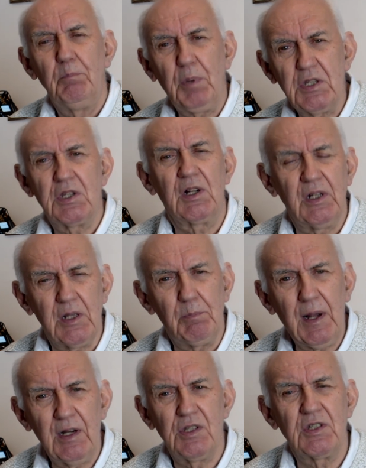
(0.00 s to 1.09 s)
basically a
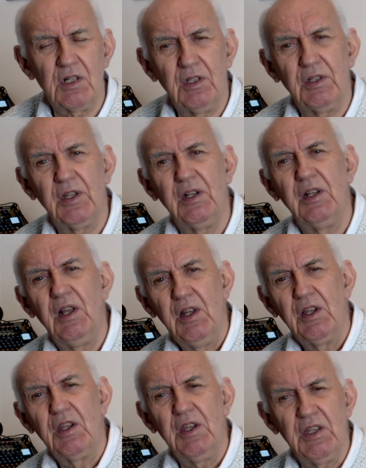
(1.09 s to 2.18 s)
balanced line
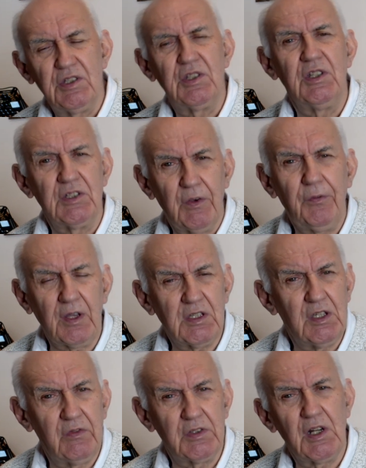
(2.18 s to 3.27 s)
is as
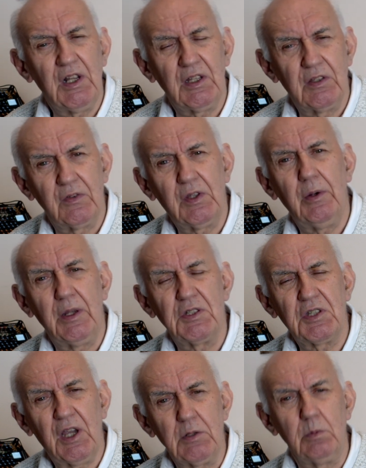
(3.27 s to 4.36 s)
effective as a length of coax
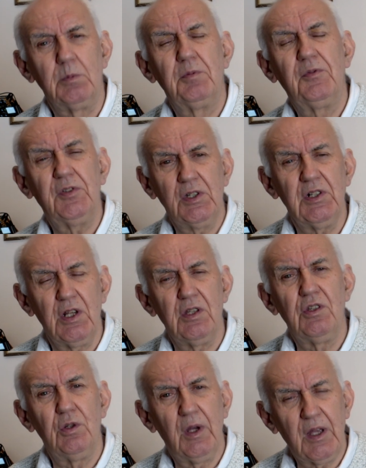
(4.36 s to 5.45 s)
cable,
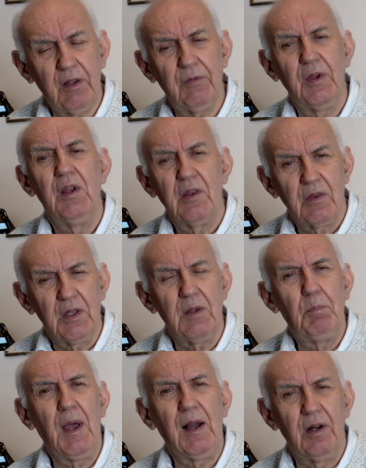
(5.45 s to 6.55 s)
provided you have the
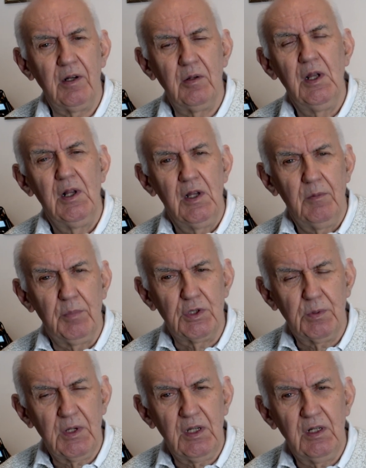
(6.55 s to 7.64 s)
ballon
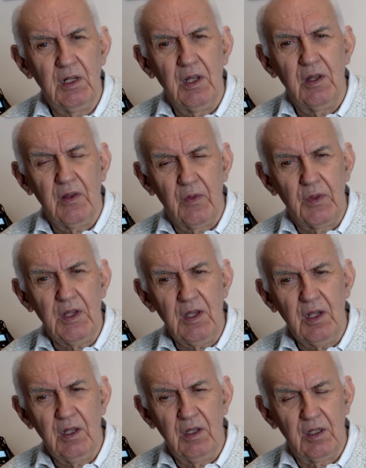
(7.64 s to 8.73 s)
between the